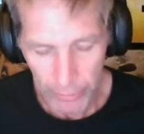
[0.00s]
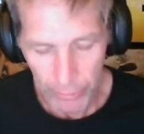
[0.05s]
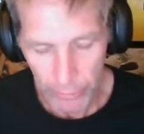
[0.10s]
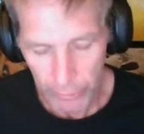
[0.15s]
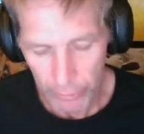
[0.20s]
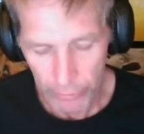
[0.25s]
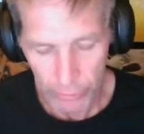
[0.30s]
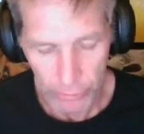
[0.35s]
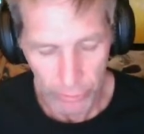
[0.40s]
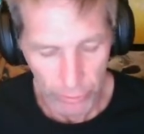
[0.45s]

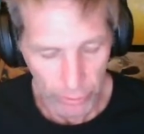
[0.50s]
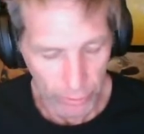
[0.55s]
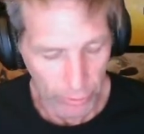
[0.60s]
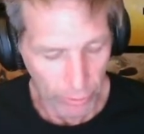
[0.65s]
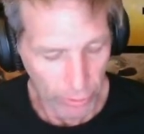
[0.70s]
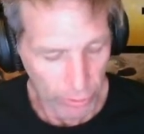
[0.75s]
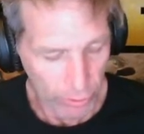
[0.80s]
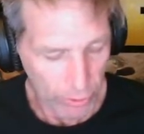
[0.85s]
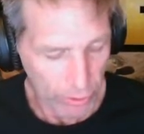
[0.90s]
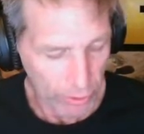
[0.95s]
There's
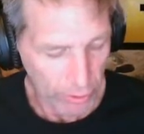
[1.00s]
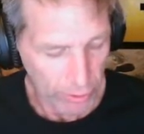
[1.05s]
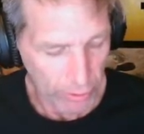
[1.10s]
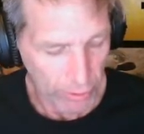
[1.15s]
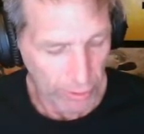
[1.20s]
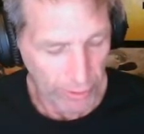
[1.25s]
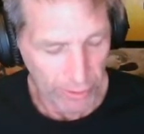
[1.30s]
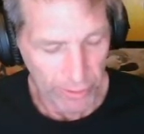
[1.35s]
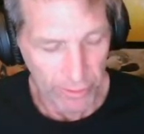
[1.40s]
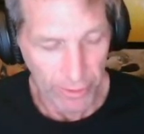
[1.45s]
just
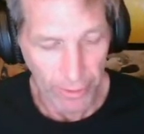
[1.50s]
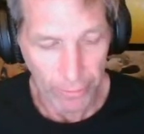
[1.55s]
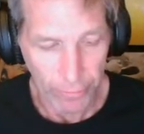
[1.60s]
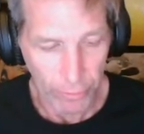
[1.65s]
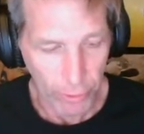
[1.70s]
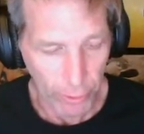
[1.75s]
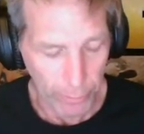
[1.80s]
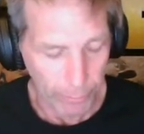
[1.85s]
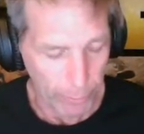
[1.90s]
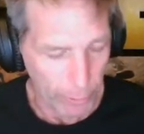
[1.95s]
things out
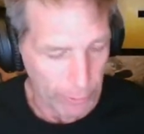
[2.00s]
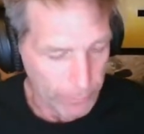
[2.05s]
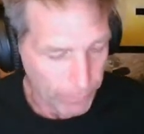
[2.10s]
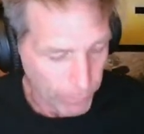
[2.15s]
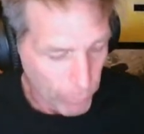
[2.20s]
there, but